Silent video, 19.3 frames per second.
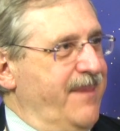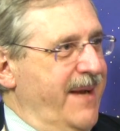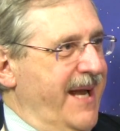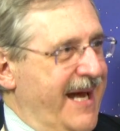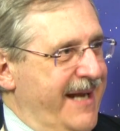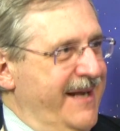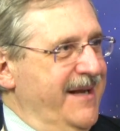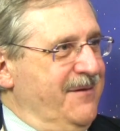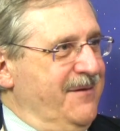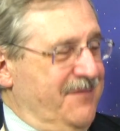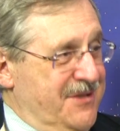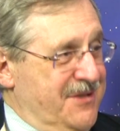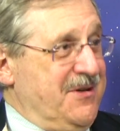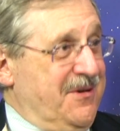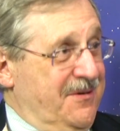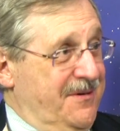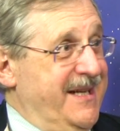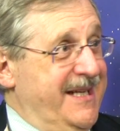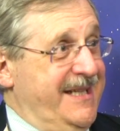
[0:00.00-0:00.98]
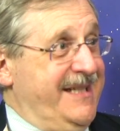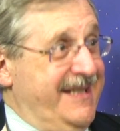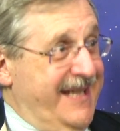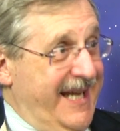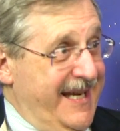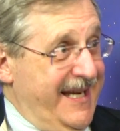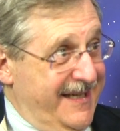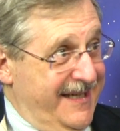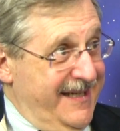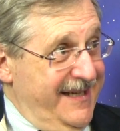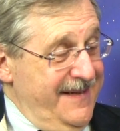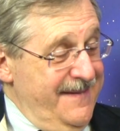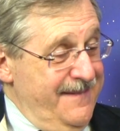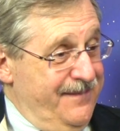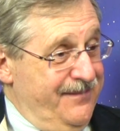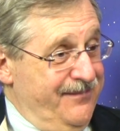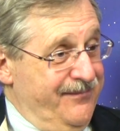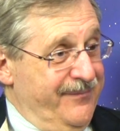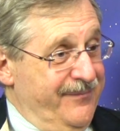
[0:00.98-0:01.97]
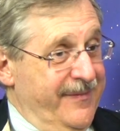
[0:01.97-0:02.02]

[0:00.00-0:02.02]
planet was already taken.